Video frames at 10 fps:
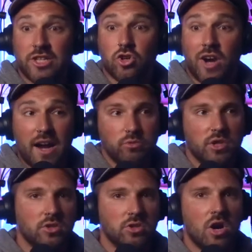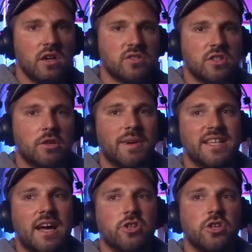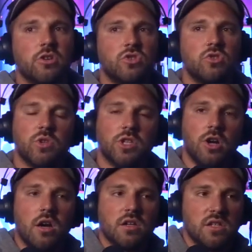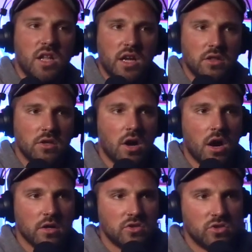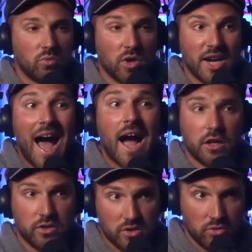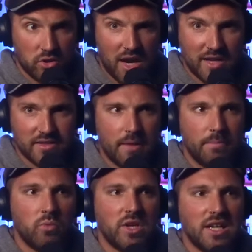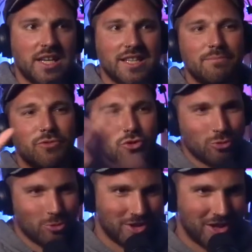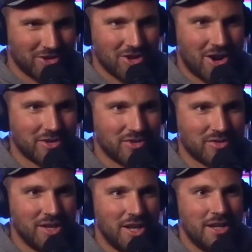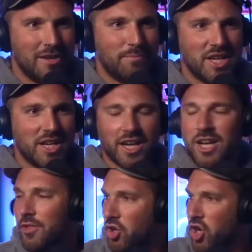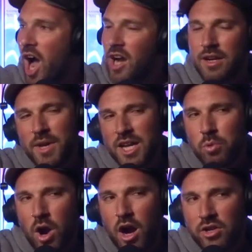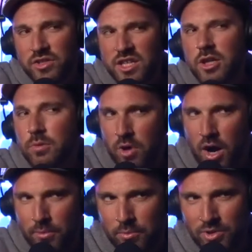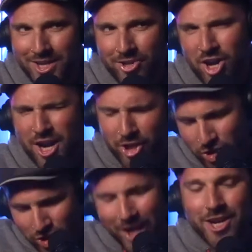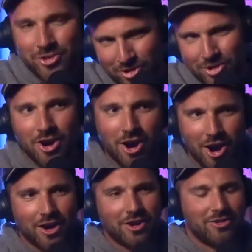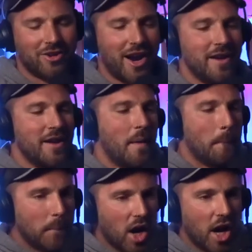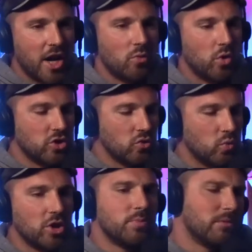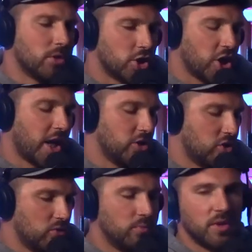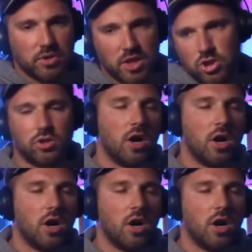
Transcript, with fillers: interact with other dogs, their mentality goes to, well, the dog doesn't like other dogs, so we're not going to socialize them, but we need to get mm-hmm. them neutral to other dogs. Yeah. Meaning yeah. they're not going to make progress here, probably. You're not mm-hmm. going to change the dog, right? Yeah. But what you will be able to change is you'll be able to get your